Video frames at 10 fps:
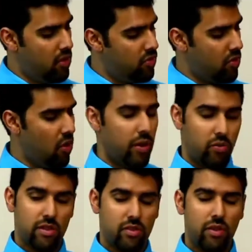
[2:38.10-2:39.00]
So it
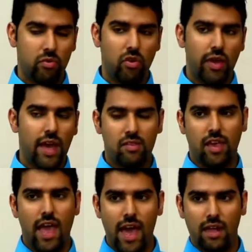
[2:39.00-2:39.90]
was okay to
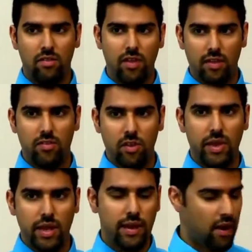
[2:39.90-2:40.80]
say hands and still
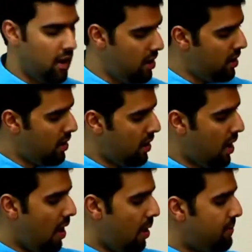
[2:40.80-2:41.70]
mean here.
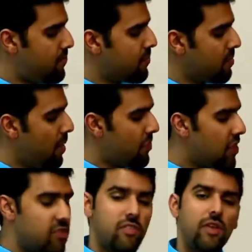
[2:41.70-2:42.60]

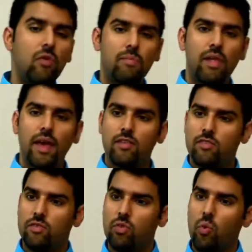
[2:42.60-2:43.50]
This is the only
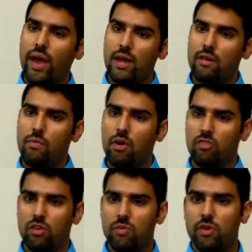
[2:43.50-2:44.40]
place the weight of a
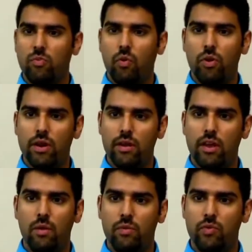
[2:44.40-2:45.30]
person could be supported,
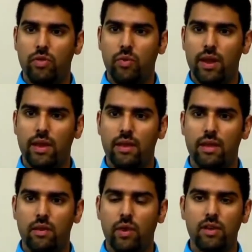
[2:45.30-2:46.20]
here between the
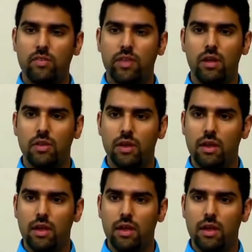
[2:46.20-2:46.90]
radius and the ulna.